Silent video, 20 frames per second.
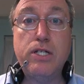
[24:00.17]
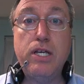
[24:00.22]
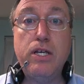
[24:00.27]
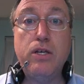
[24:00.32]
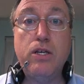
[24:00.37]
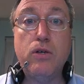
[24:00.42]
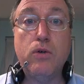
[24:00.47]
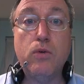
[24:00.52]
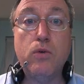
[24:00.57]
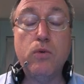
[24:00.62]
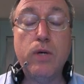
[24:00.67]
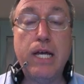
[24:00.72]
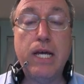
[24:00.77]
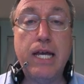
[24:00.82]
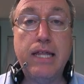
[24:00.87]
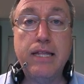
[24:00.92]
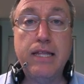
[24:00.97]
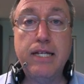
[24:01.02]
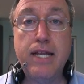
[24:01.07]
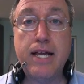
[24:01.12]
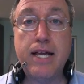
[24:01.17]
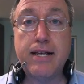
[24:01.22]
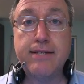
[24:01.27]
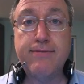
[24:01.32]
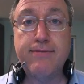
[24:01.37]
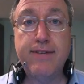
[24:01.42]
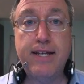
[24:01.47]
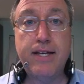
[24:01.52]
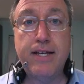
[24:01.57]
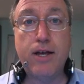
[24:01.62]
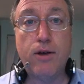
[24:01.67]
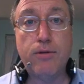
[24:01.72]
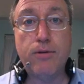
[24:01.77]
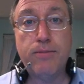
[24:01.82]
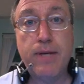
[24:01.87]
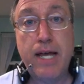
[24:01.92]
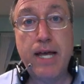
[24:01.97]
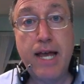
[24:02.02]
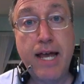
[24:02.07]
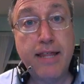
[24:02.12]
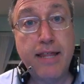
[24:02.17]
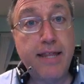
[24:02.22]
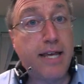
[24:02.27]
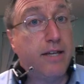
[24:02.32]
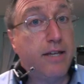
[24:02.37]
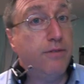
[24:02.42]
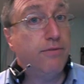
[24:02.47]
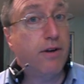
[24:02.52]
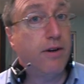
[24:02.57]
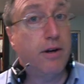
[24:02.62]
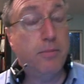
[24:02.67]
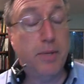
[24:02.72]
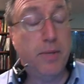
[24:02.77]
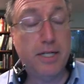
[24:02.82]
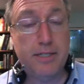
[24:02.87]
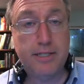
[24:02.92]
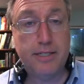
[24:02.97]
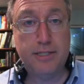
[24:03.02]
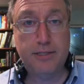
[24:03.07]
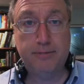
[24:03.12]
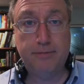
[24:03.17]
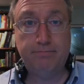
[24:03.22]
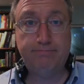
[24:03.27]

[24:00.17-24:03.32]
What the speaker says: you in the next video. Thank you very much.